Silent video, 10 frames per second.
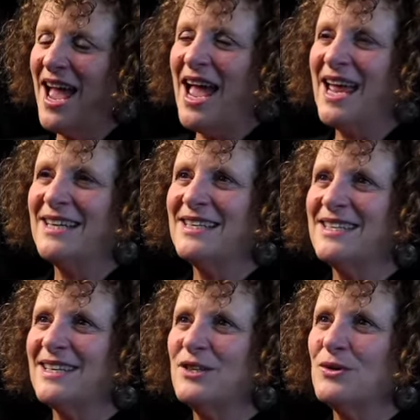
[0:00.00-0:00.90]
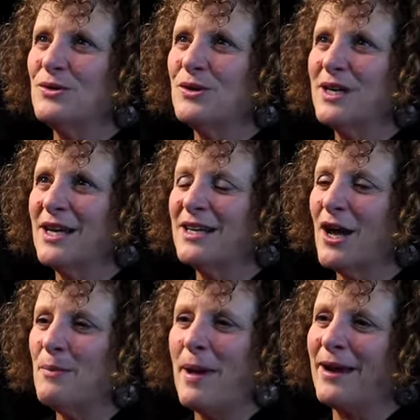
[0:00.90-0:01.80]
And you can
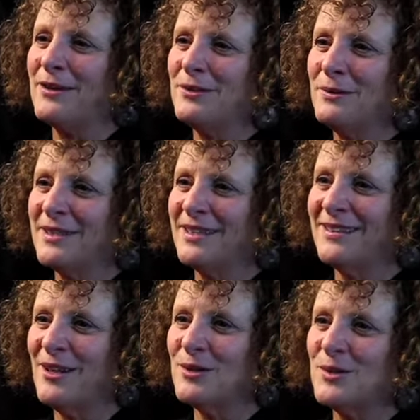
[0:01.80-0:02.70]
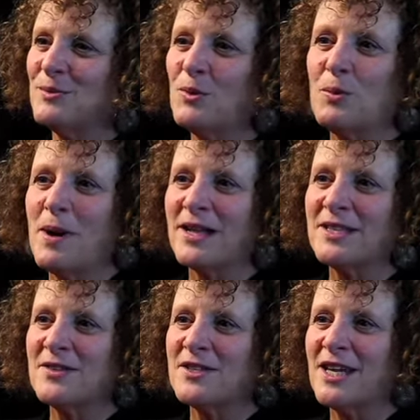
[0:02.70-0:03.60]
go back to it at those small
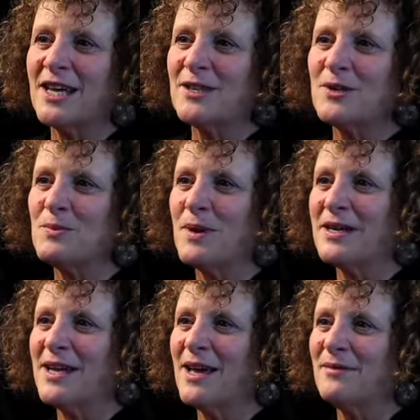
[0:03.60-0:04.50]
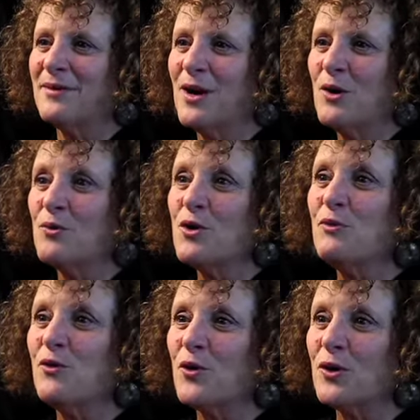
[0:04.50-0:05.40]
parts of the day that you might have room
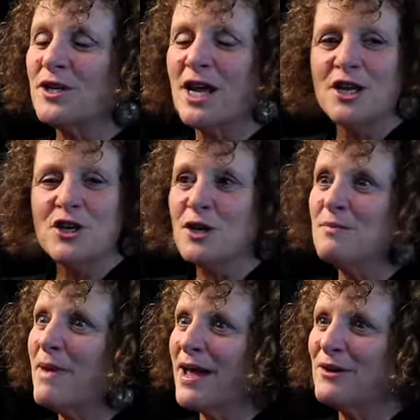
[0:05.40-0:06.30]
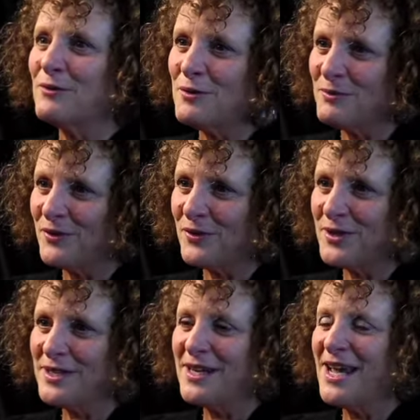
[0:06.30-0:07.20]
for it. You can make room for
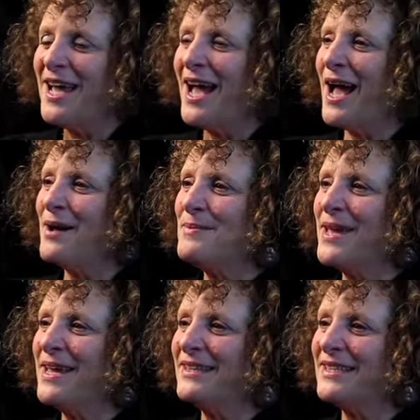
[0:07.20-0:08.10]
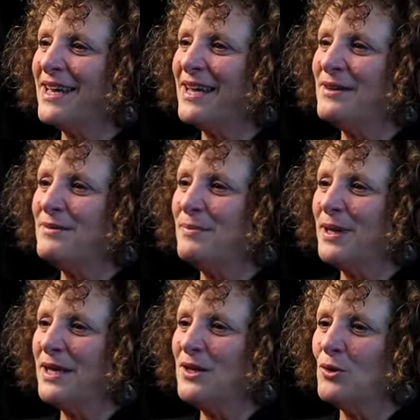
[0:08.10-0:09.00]
it. It can
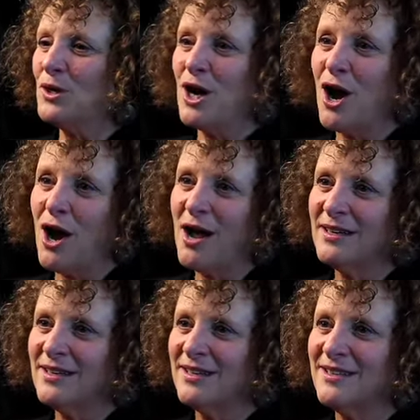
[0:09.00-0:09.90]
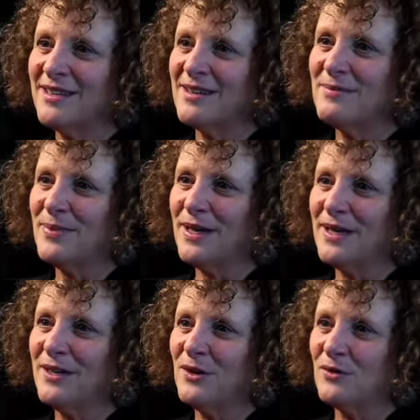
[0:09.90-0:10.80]
be your guide. It can
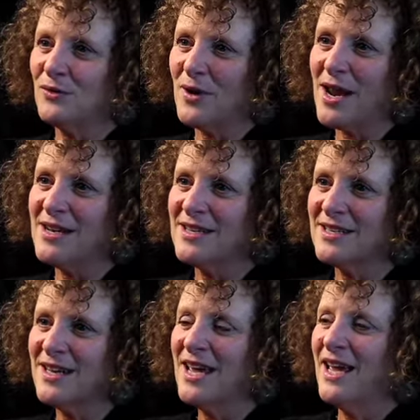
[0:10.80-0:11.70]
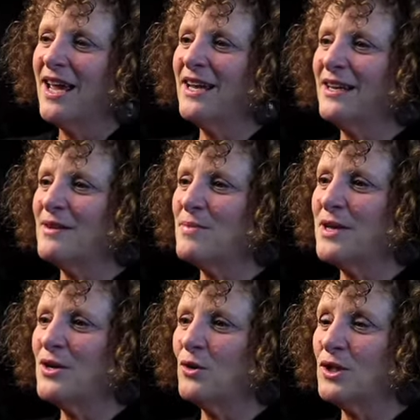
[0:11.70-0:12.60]
be your friend. It can be
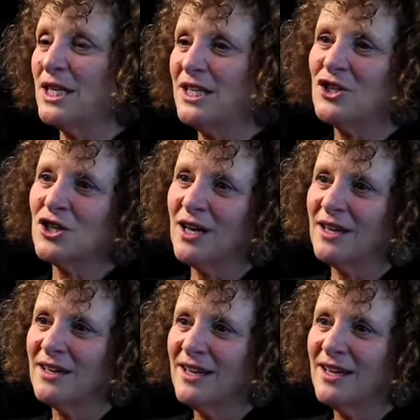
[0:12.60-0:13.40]
your teacher.